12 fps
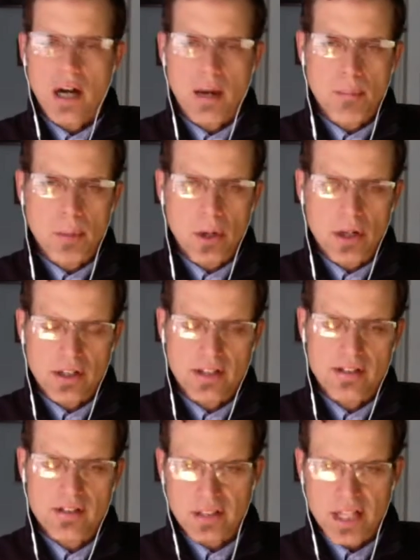book,
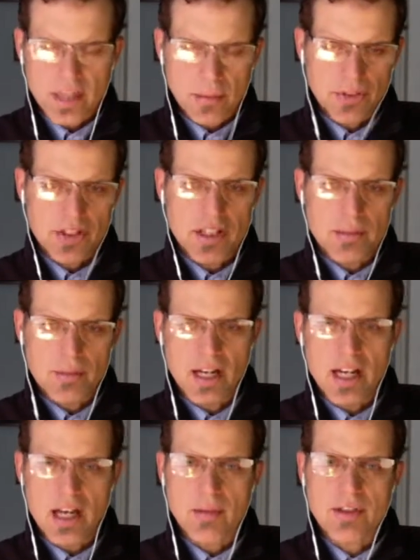it's labeled Team
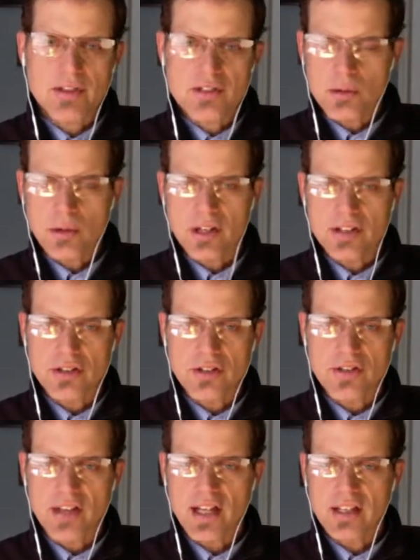Dynamix, you want to
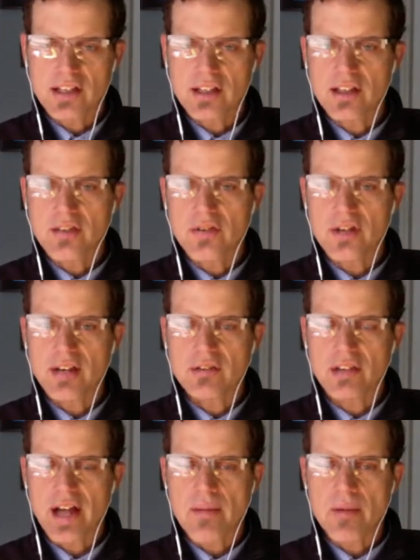turn that in. If you have
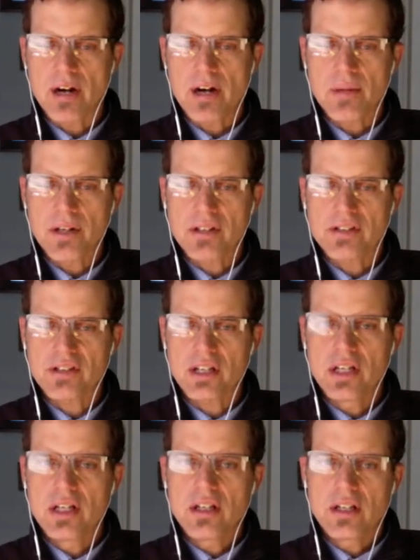library books,
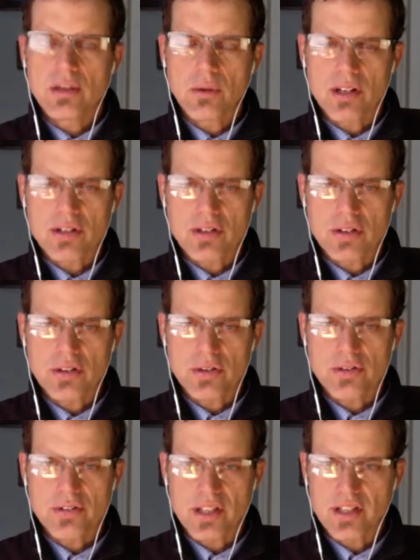you want to turn
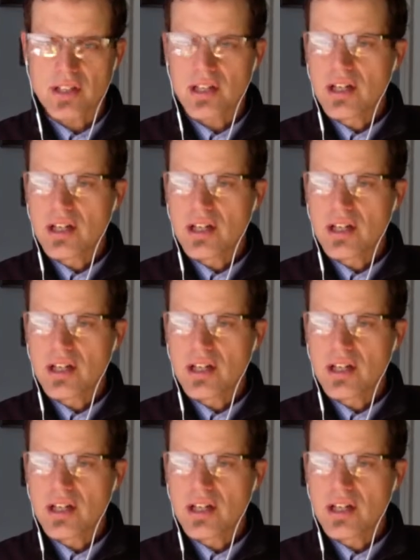those in.